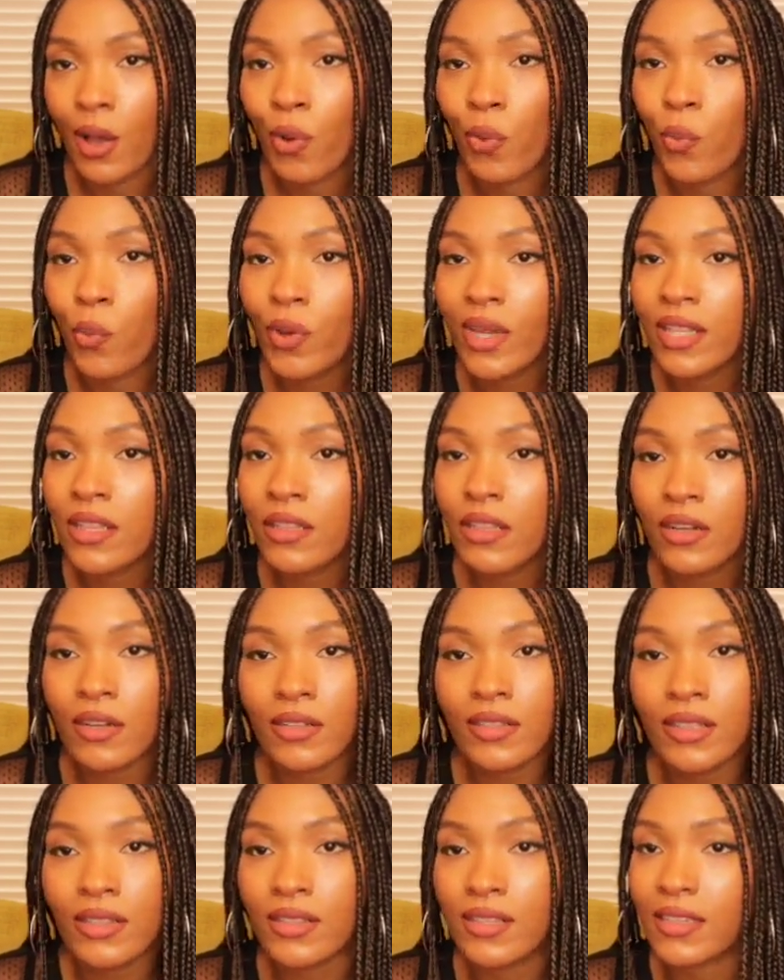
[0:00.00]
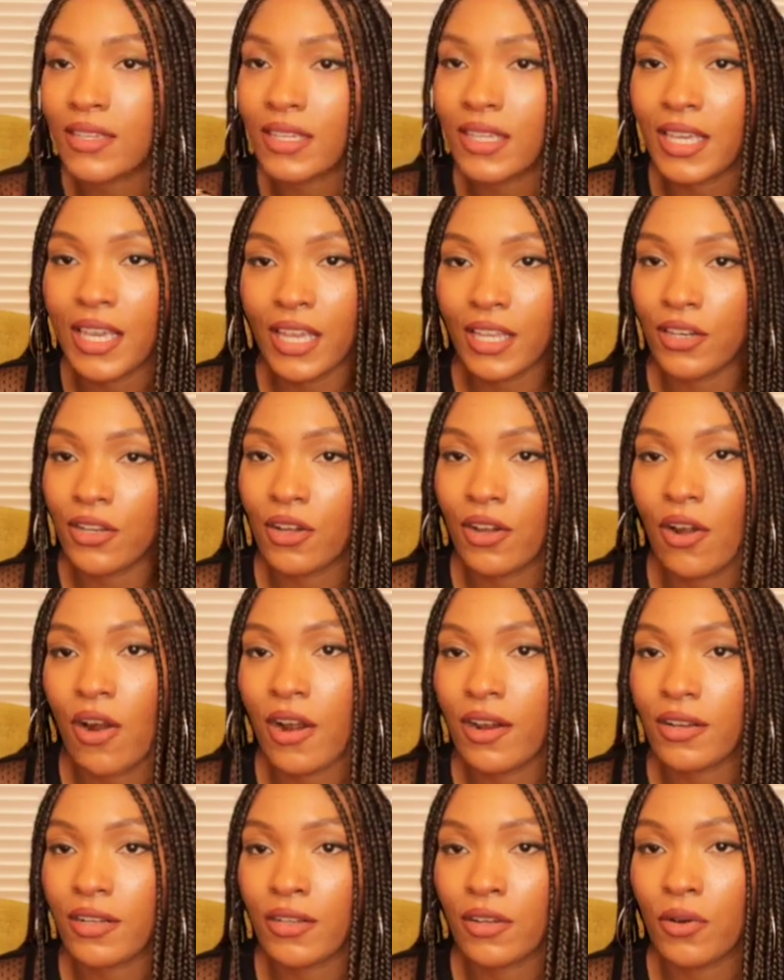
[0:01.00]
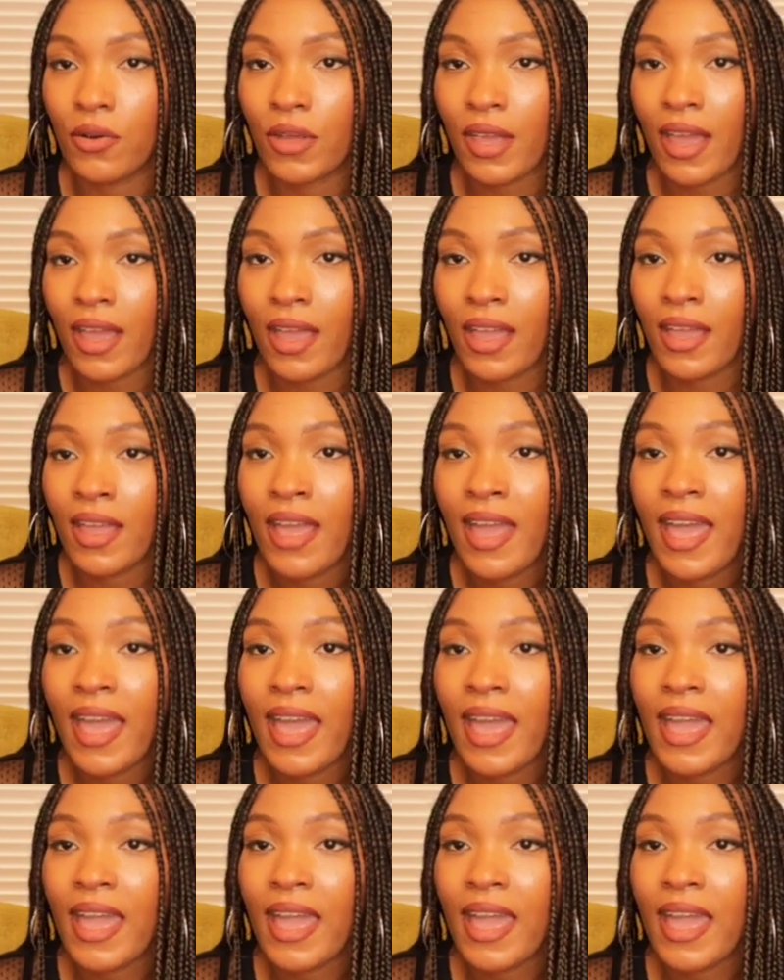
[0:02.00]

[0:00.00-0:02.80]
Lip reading: We learn this in kindergarten, okay?